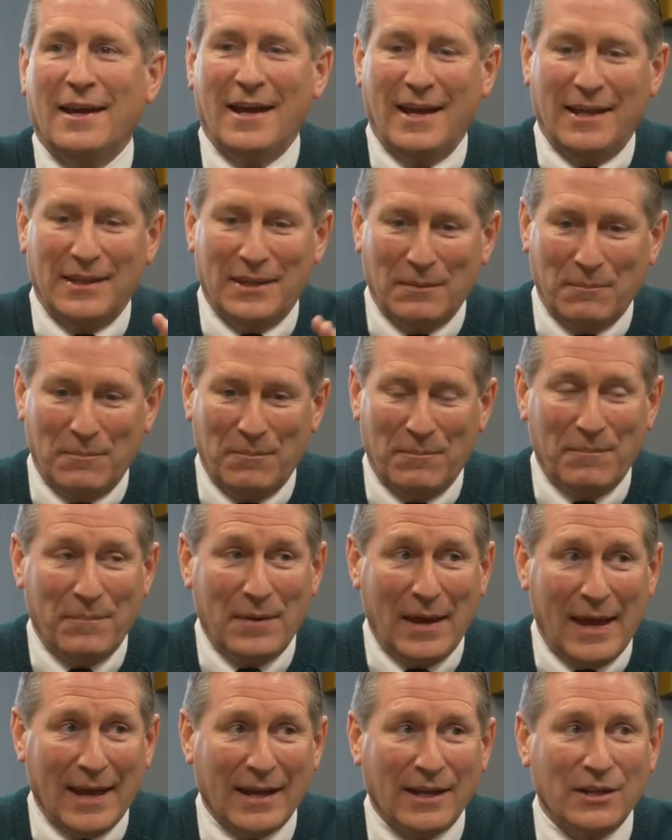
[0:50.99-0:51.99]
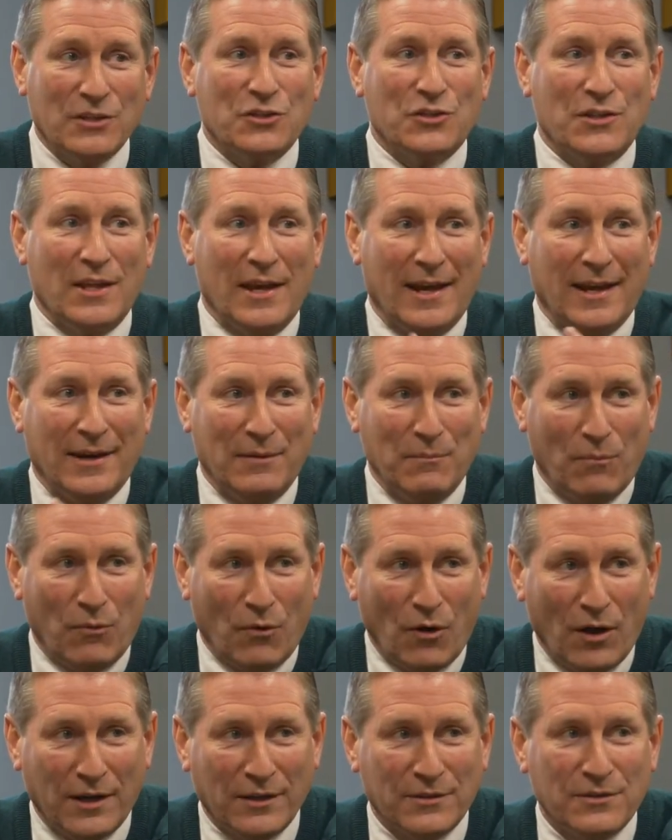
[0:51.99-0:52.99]
and then packaged that,
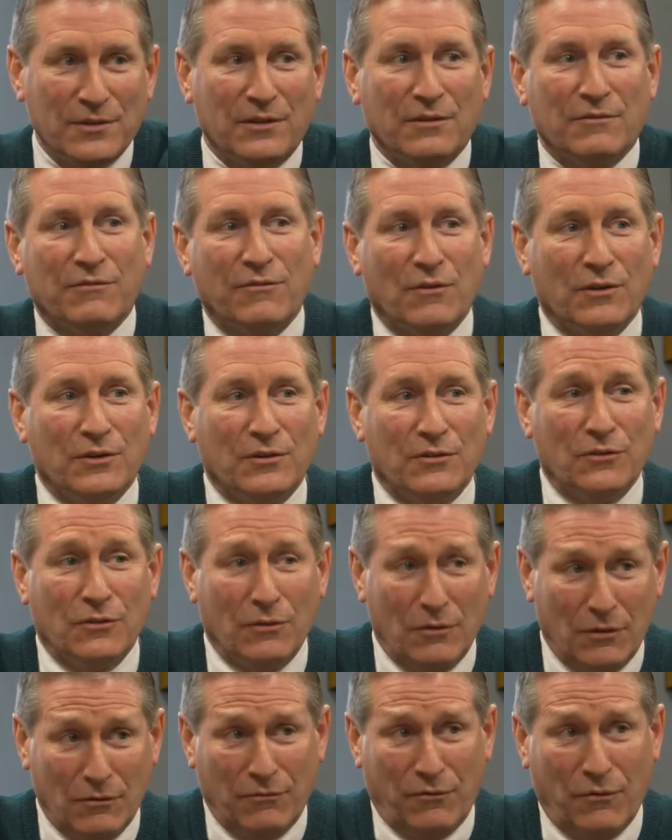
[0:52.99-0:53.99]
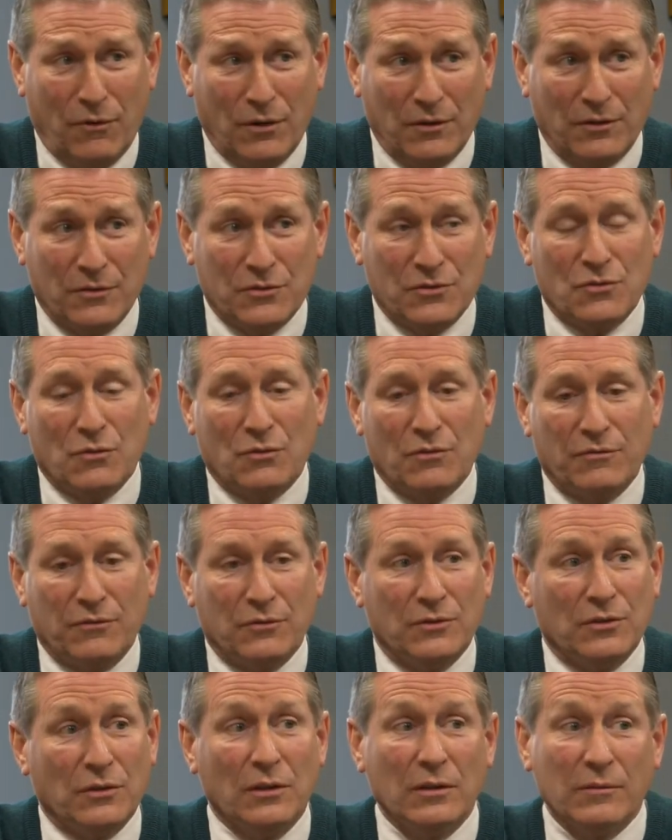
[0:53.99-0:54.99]
brought it to the front of the store for
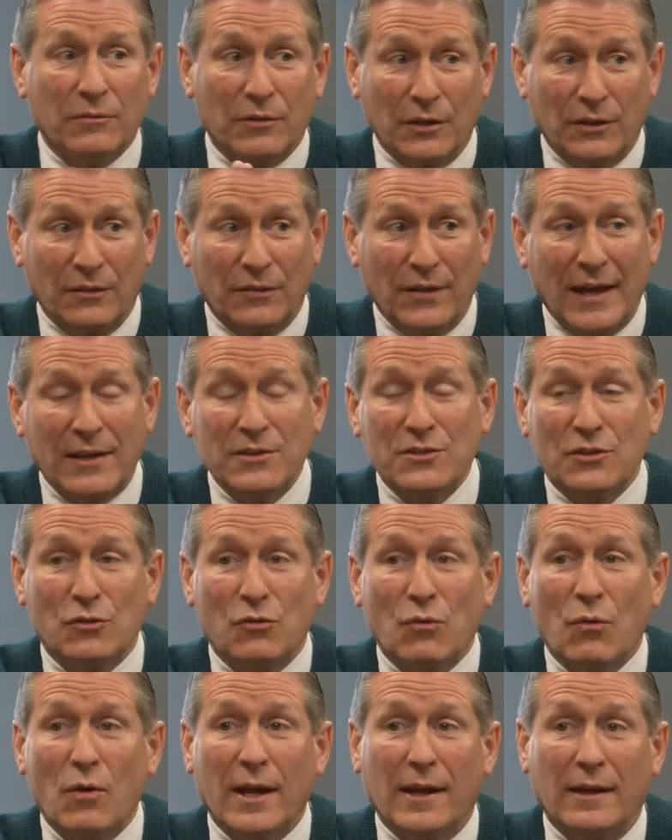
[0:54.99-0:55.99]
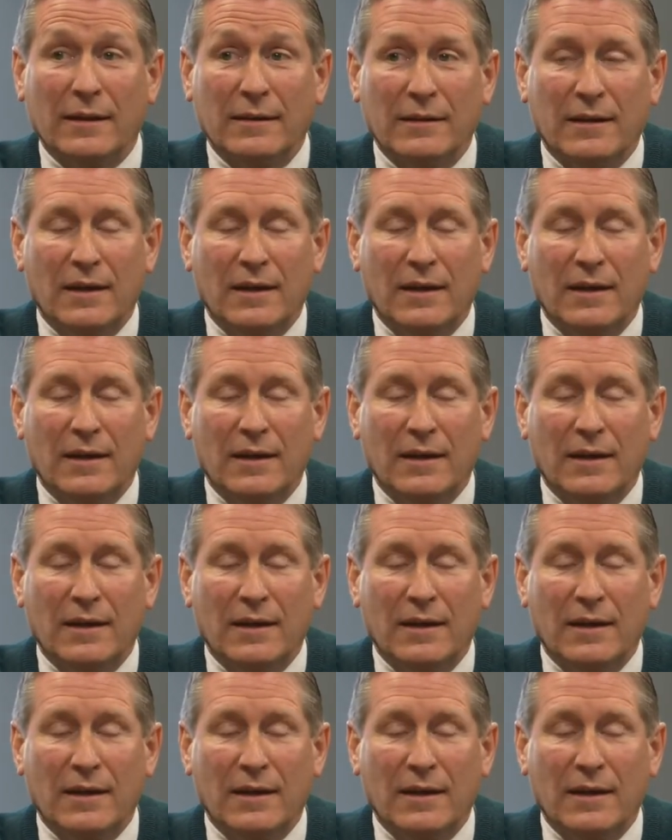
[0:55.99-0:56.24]
delivery. That's great.